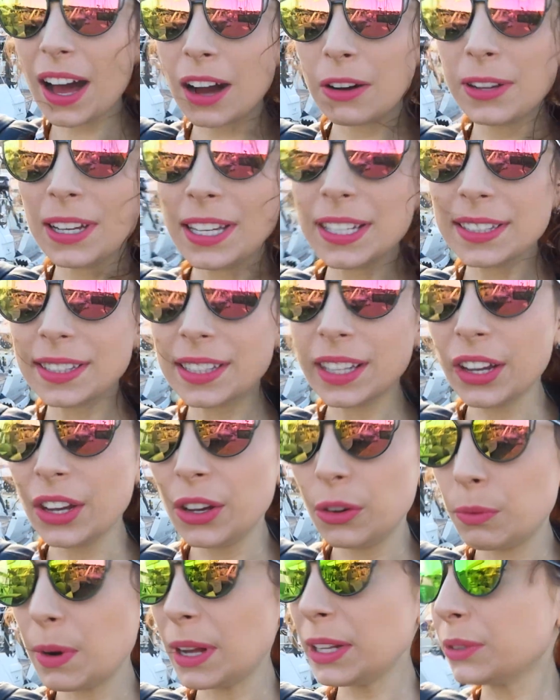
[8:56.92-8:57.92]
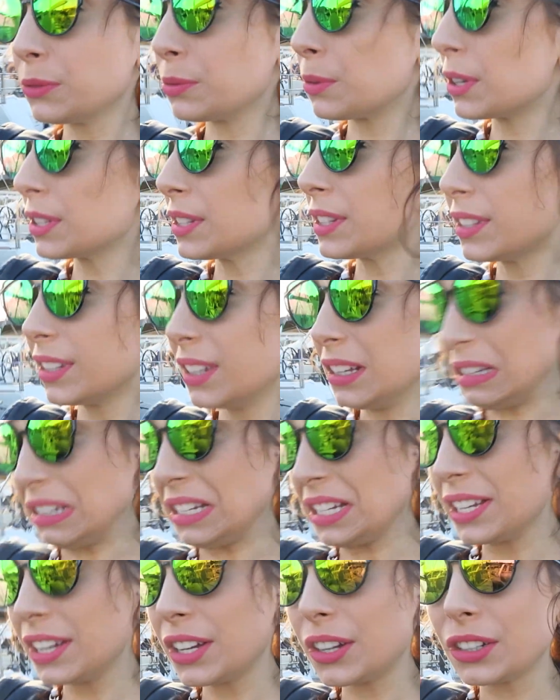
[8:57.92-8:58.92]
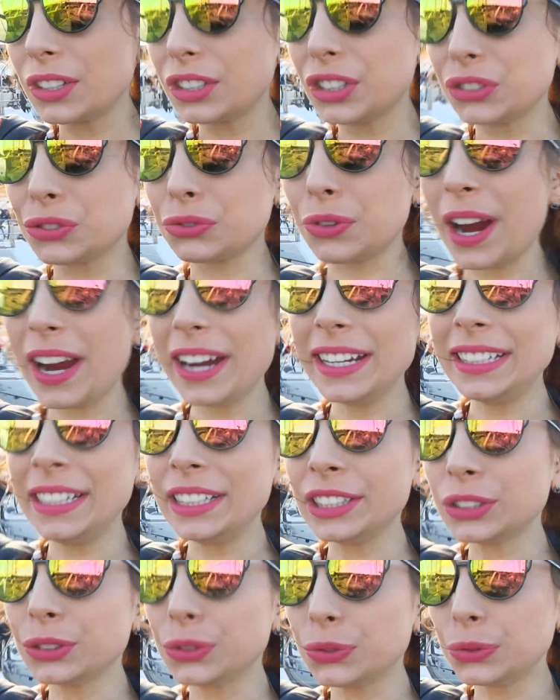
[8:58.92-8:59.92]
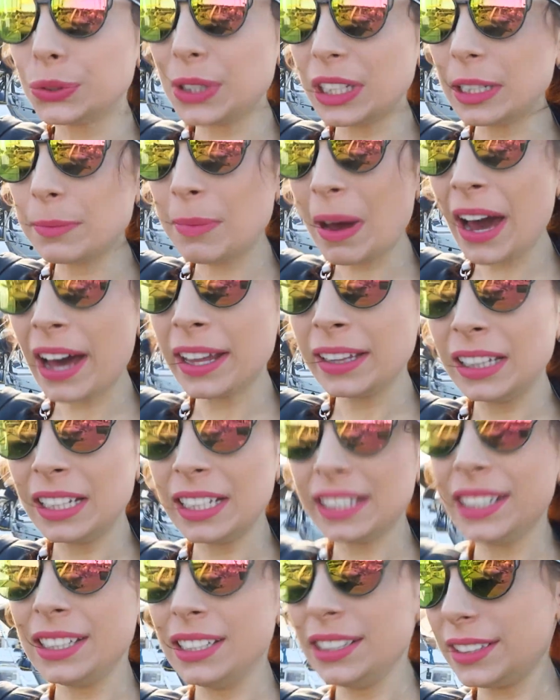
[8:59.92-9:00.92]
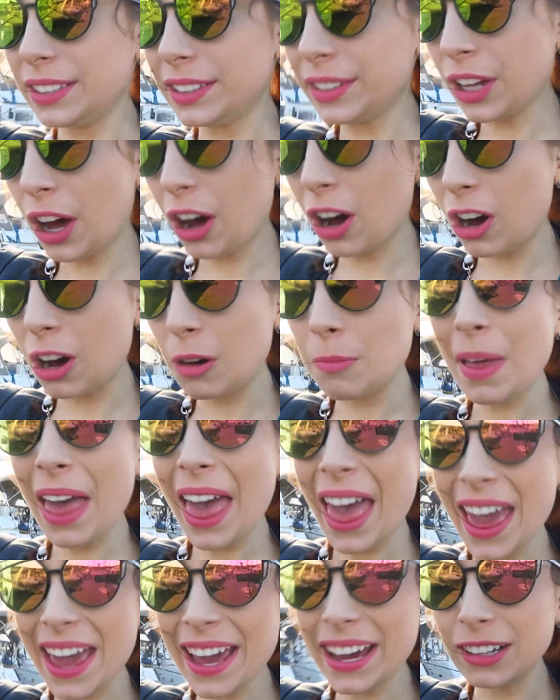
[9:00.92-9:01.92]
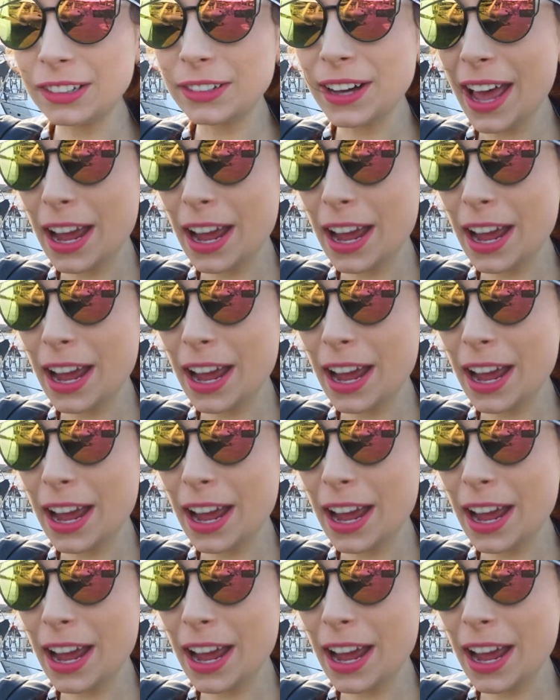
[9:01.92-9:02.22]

hours, when it was raining really badly, storm, hail,